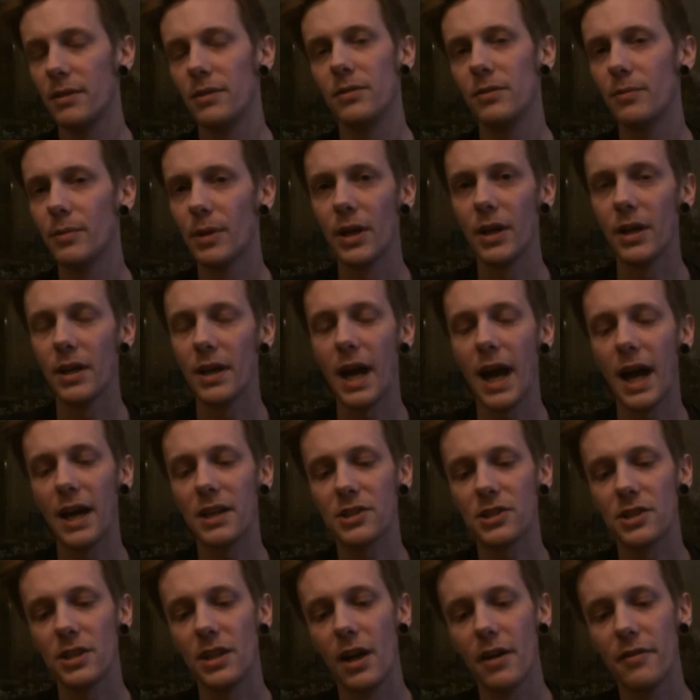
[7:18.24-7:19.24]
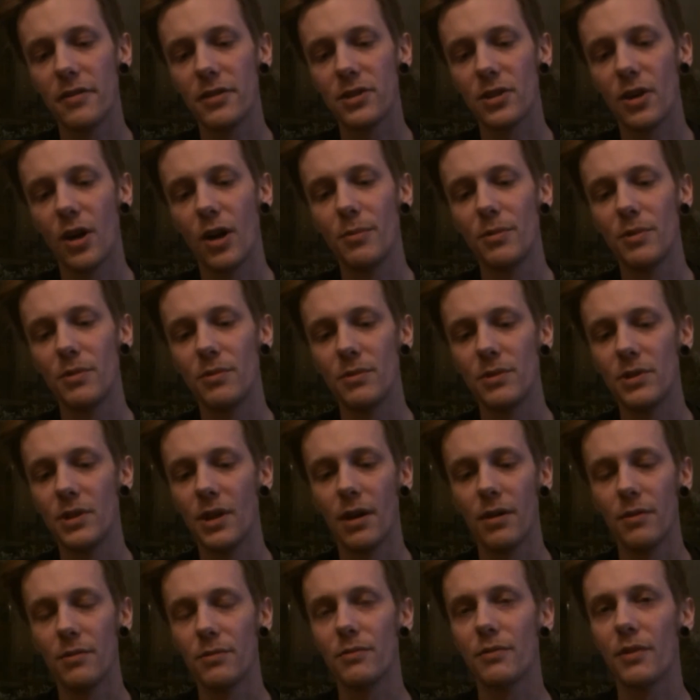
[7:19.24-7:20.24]
But actually, over time, you
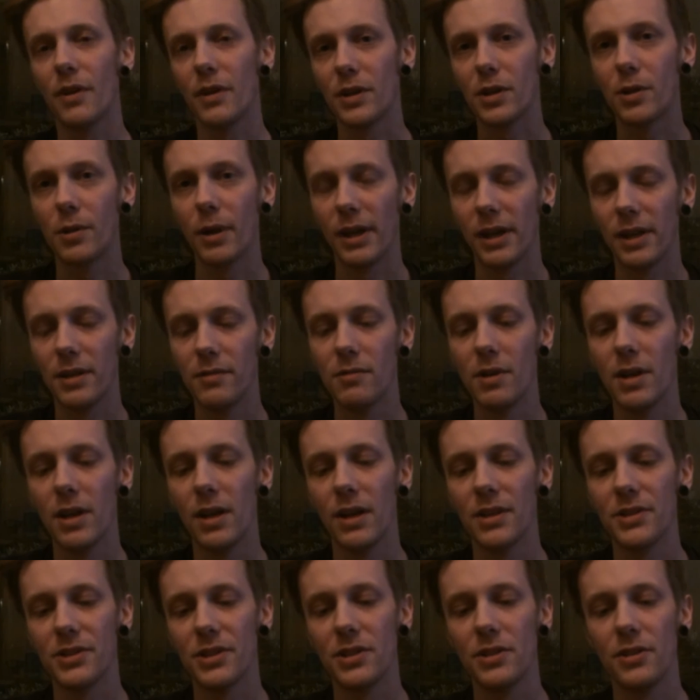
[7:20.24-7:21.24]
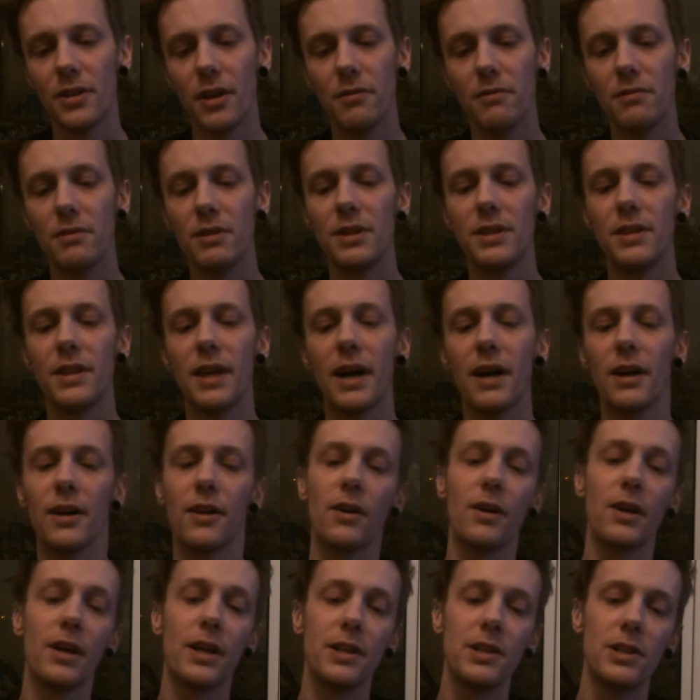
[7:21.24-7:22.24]
know, very quickly realise that you don't need that. And
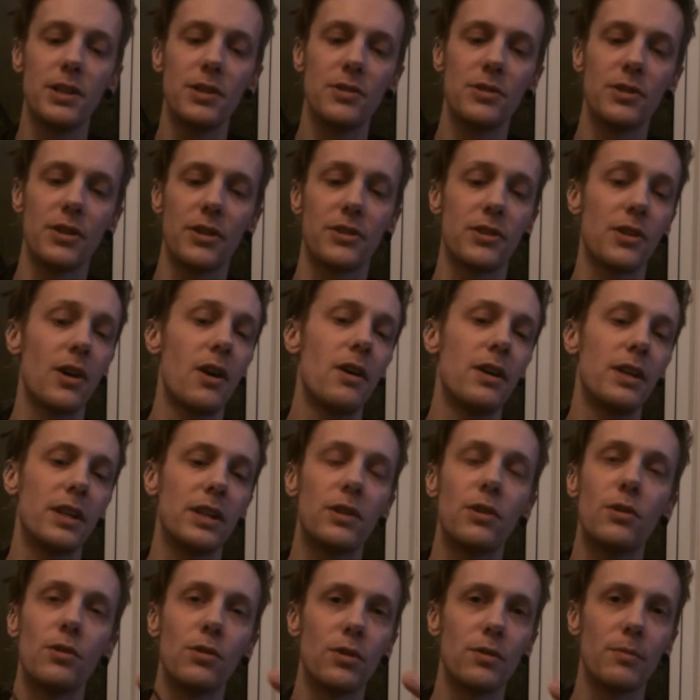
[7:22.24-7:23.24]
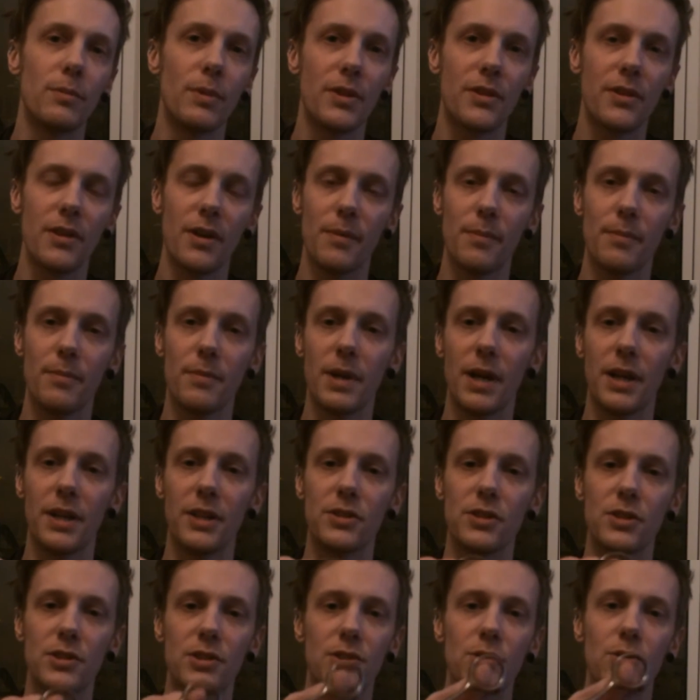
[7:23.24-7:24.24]
I only use the tiny corner of my thumb, and it
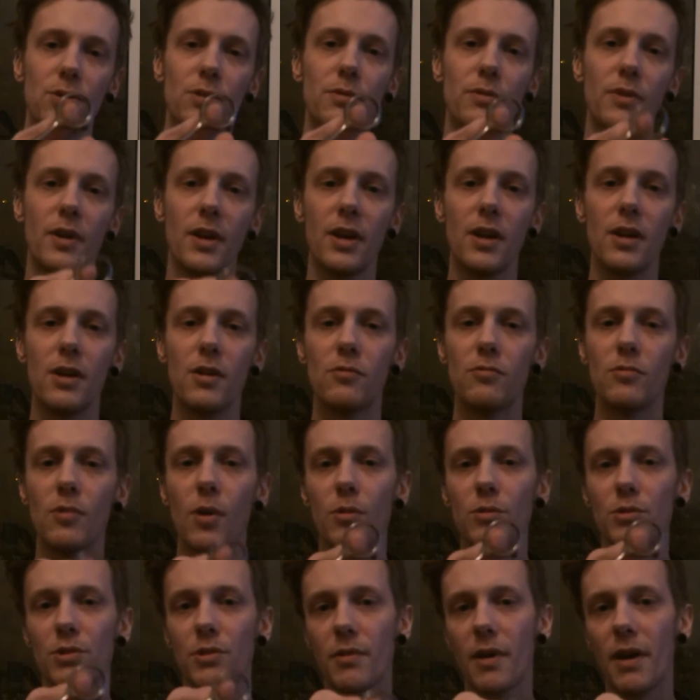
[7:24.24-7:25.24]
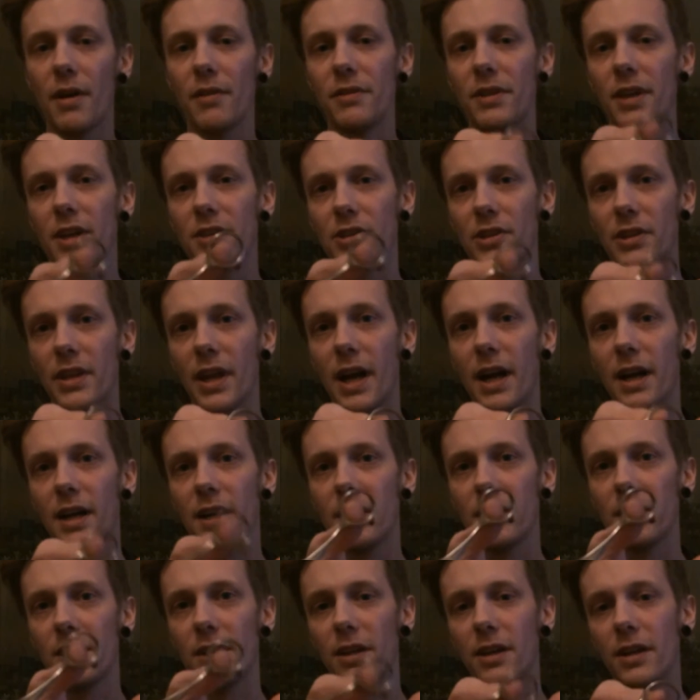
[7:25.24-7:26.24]
just sort of rolls around the edge of that
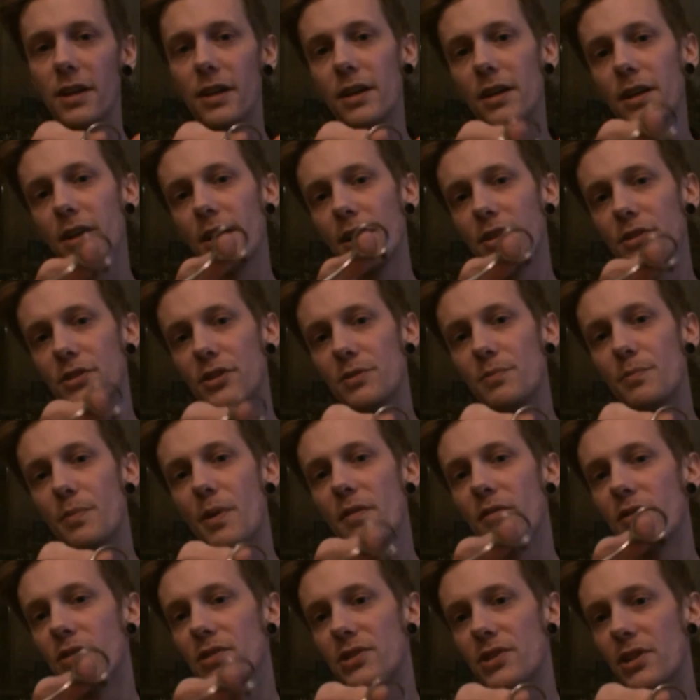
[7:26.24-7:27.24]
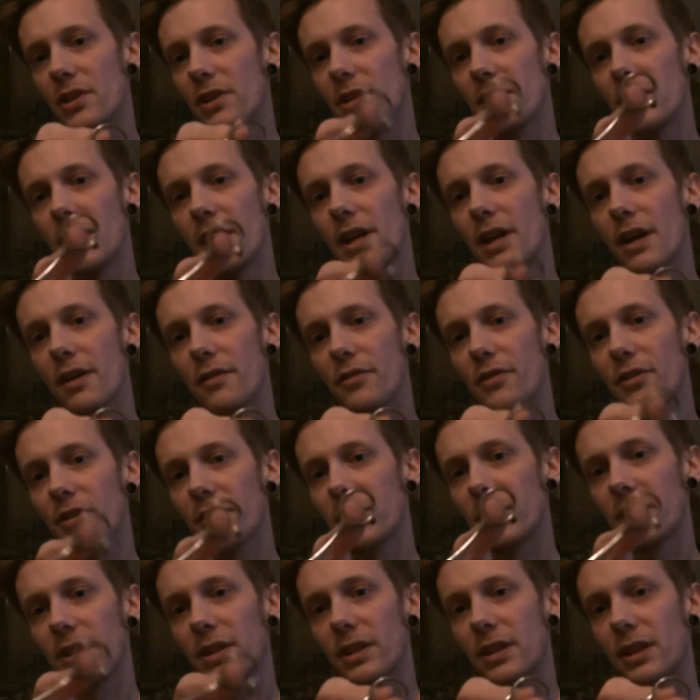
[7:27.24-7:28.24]
and just pivots it enough to
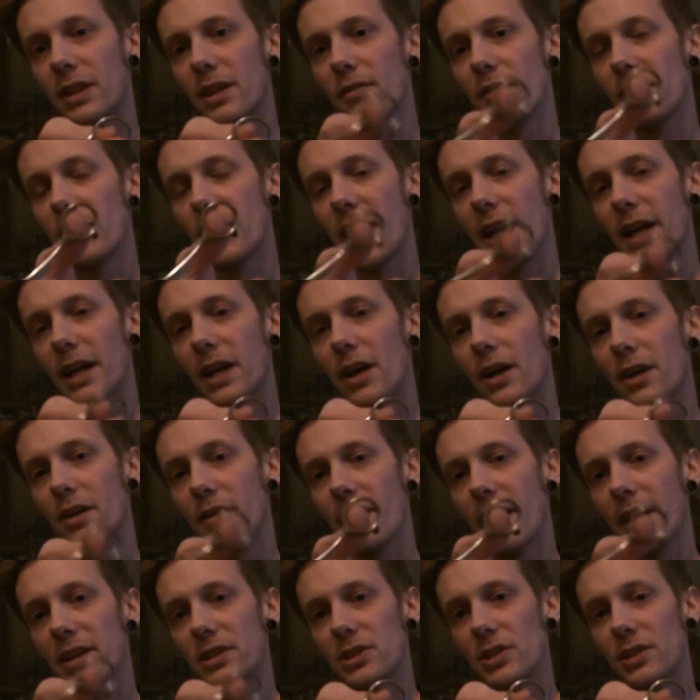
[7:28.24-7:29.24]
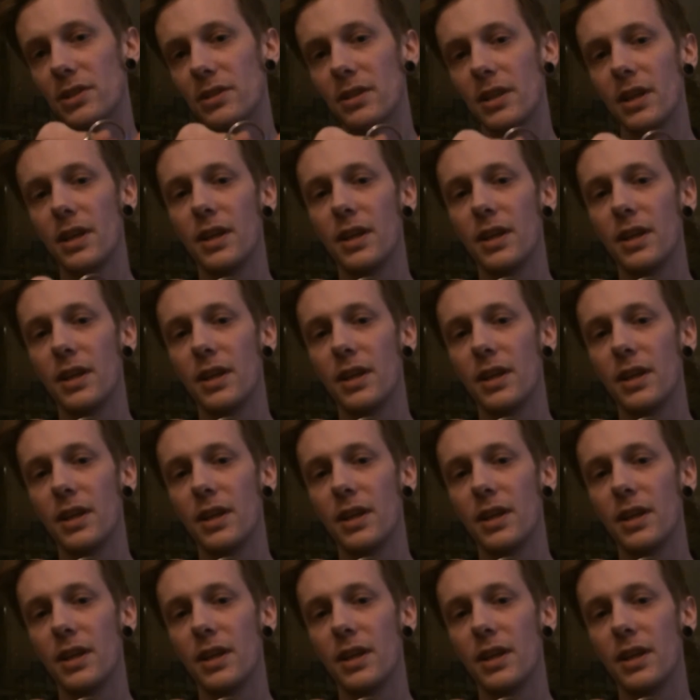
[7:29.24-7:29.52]
give it that kind of action.